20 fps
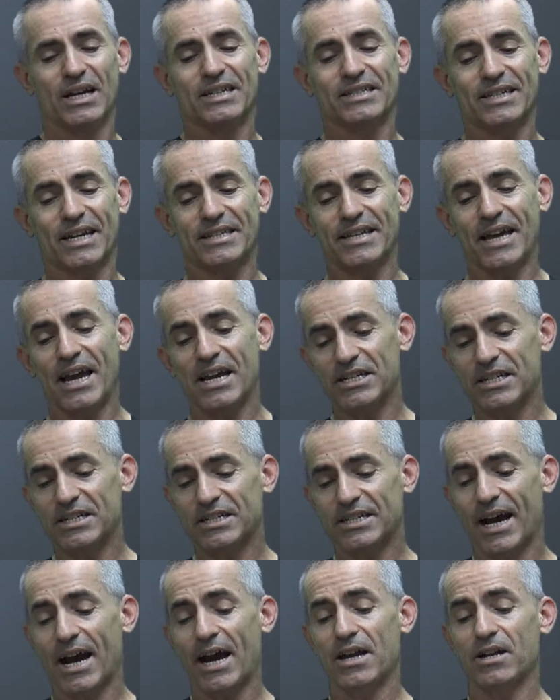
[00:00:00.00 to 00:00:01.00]
Citation
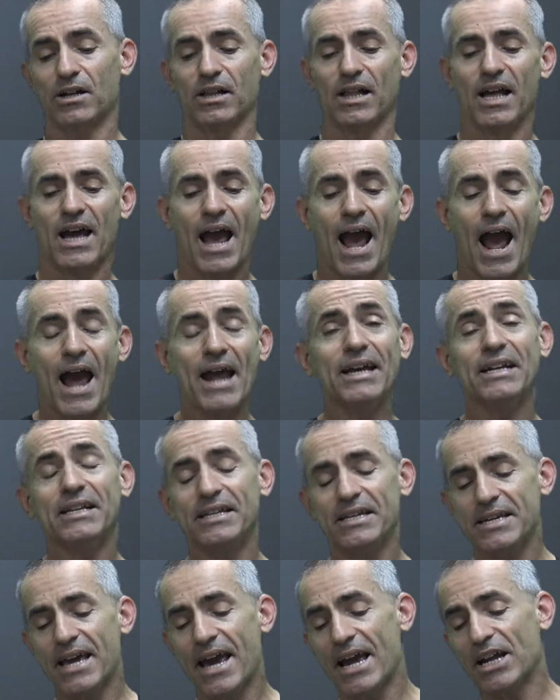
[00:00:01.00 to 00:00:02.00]
title,
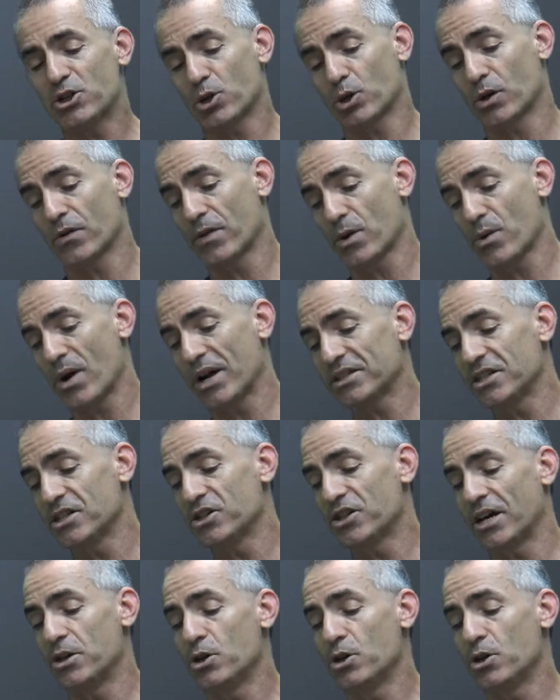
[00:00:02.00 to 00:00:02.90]
NADH autofluorescence: